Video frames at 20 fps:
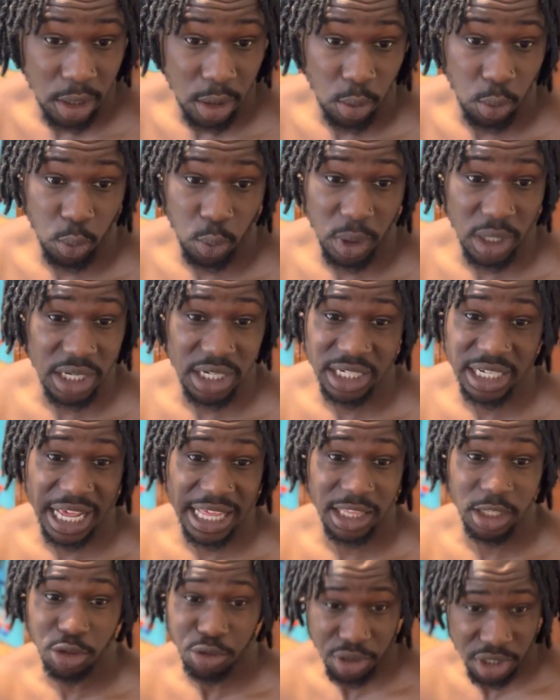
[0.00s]
Where did that
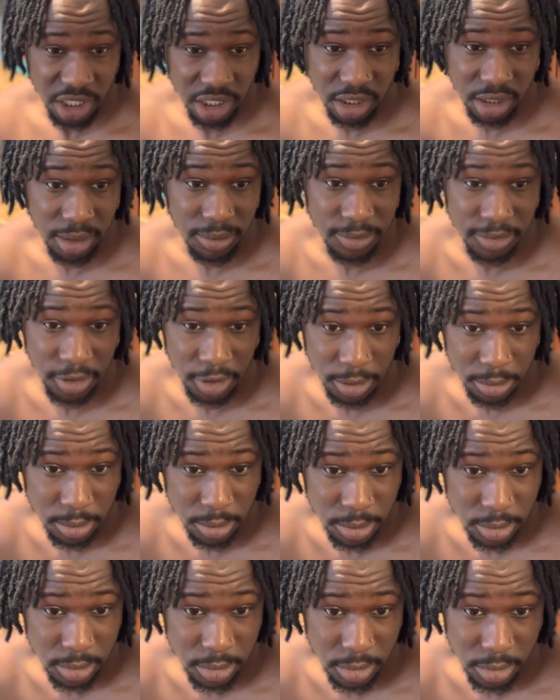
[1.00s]
little kid come from?
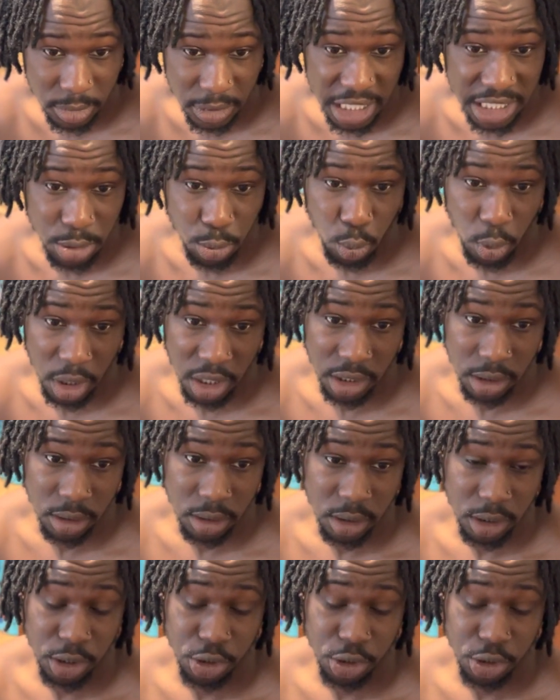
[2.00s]
That's one.